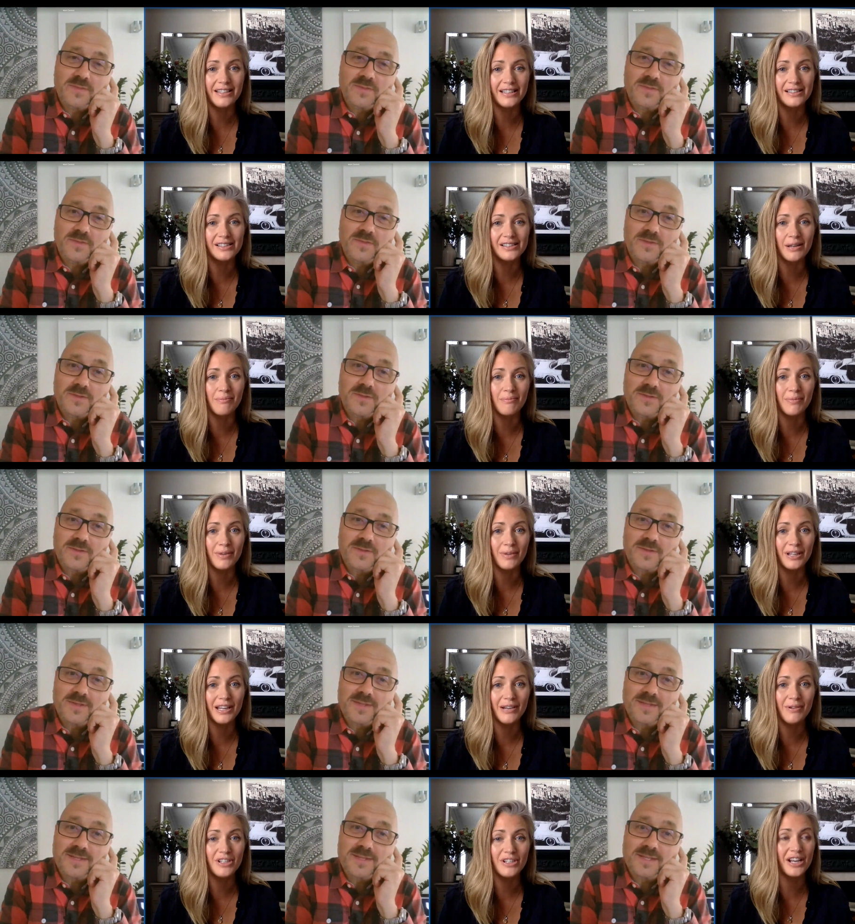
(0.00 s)
Speaker 1: somebody, which
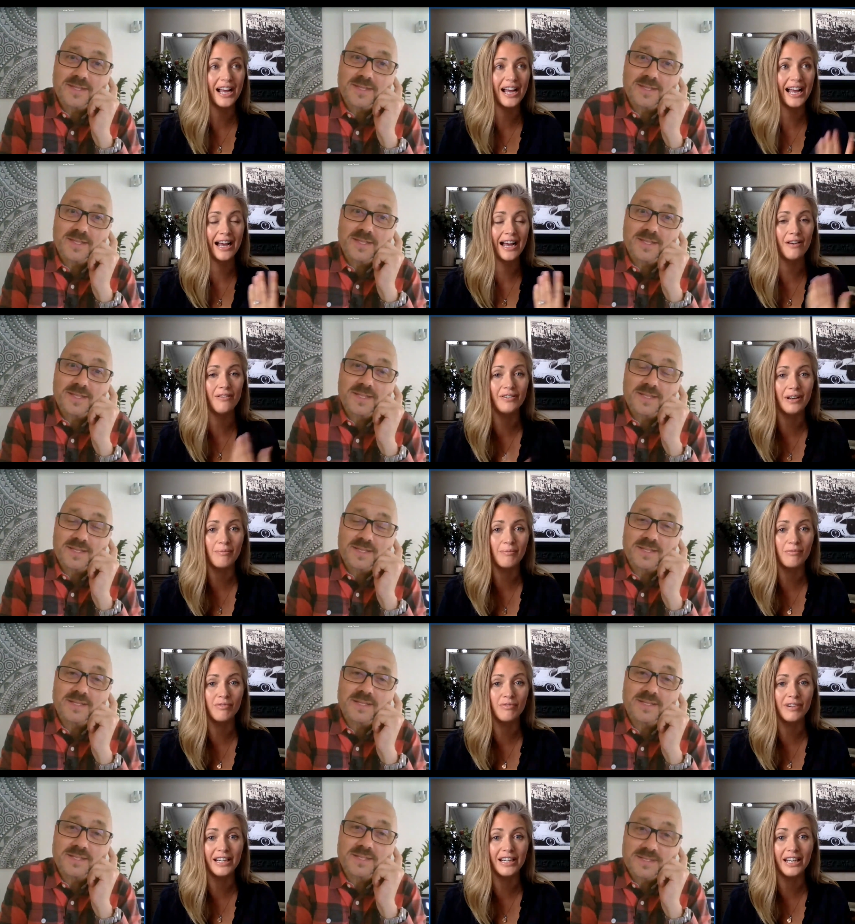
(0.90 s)
I have, and I'm really
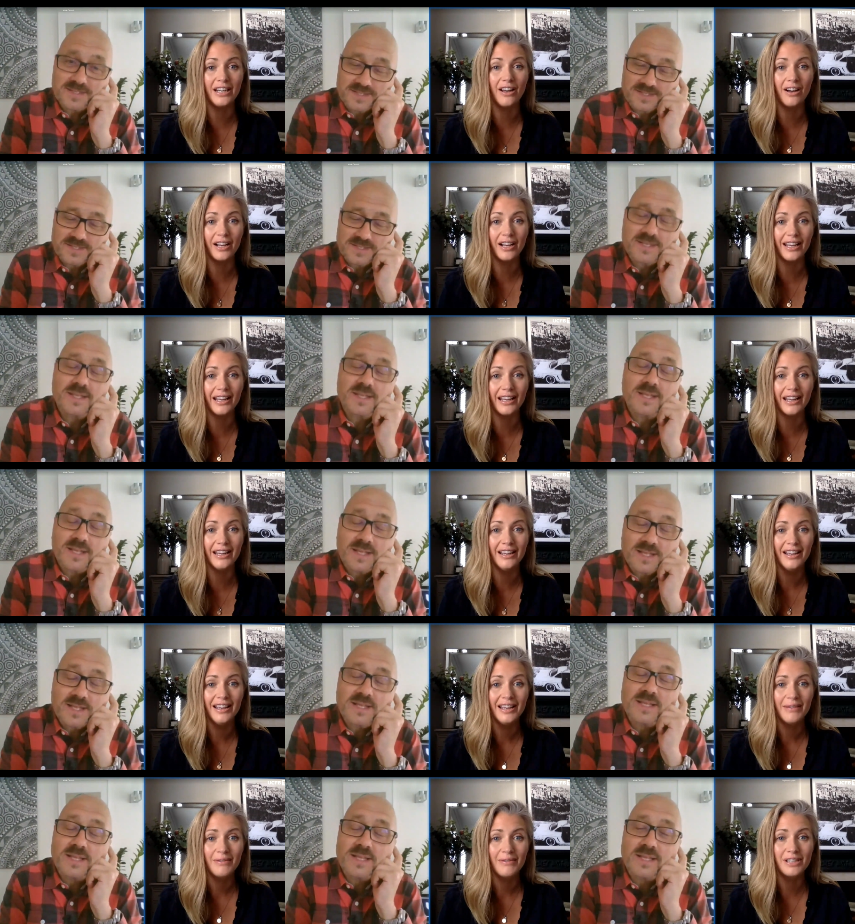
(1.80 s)
lucky, it was
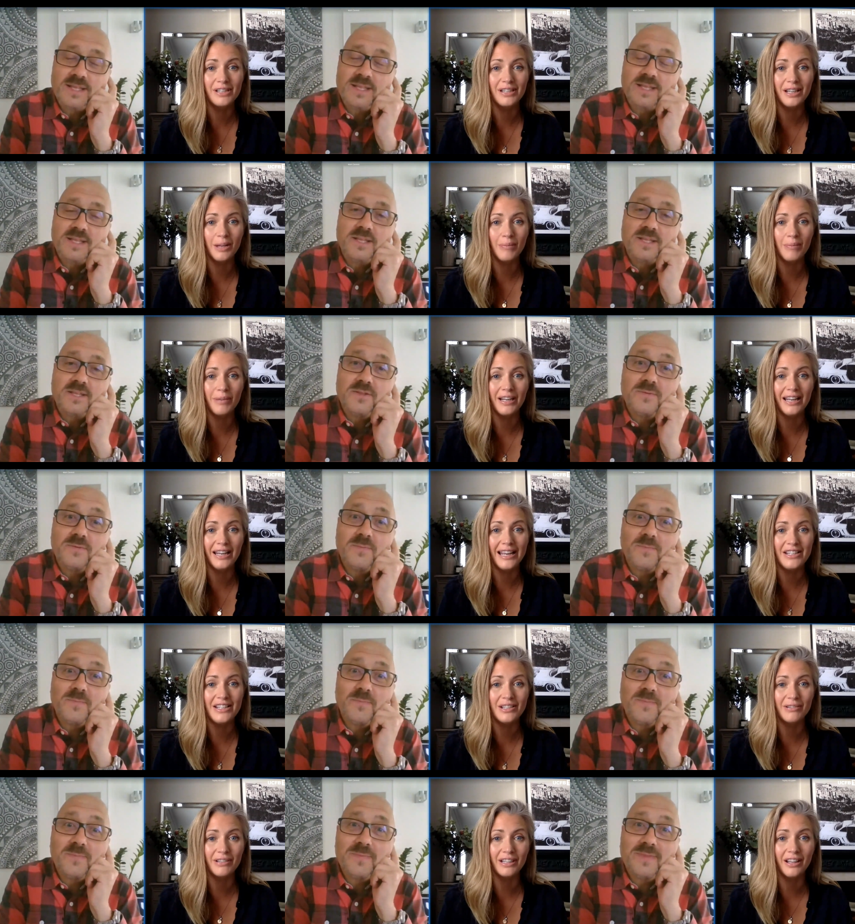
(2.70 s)
a little bit later in
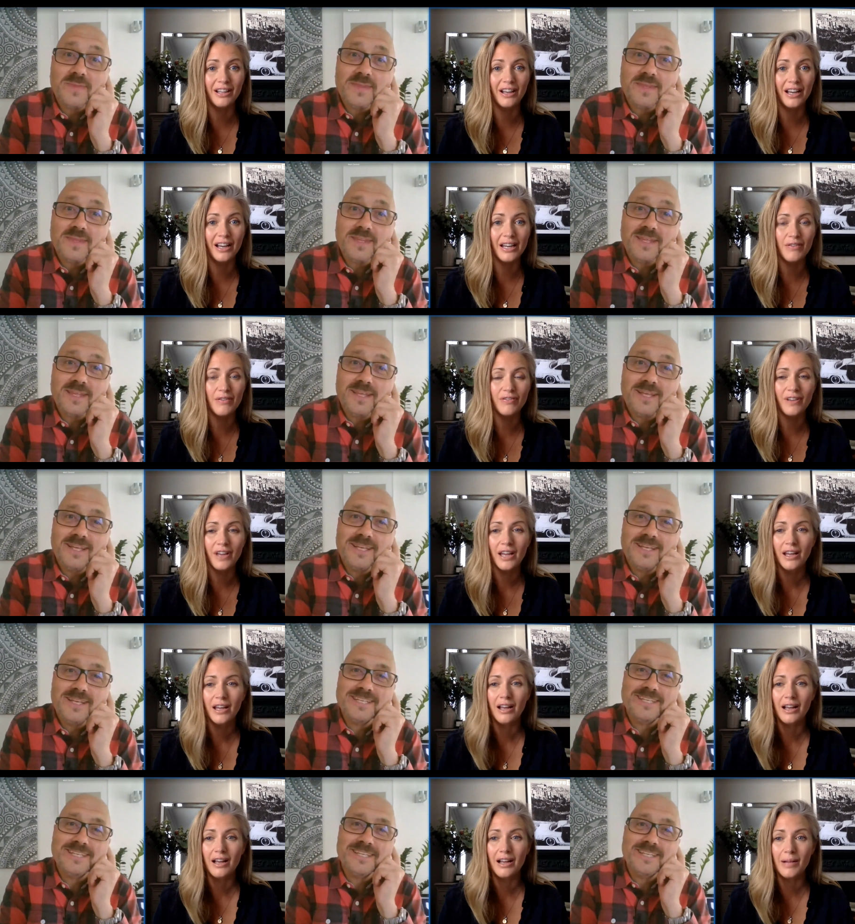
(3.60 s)
life,
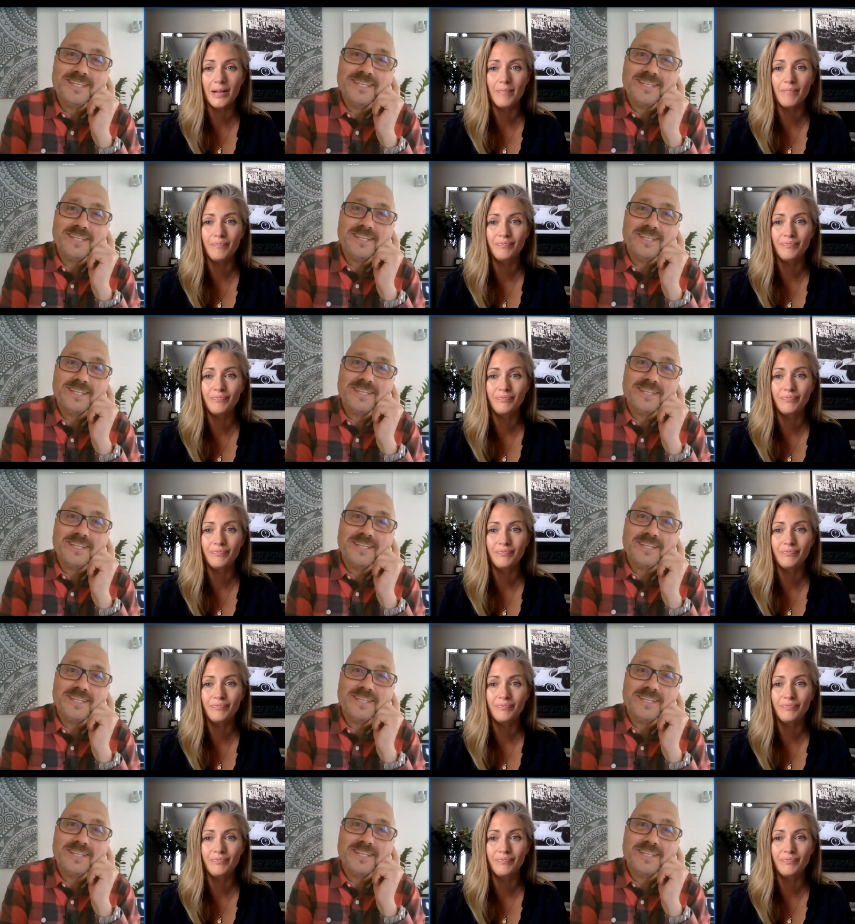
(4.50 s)
that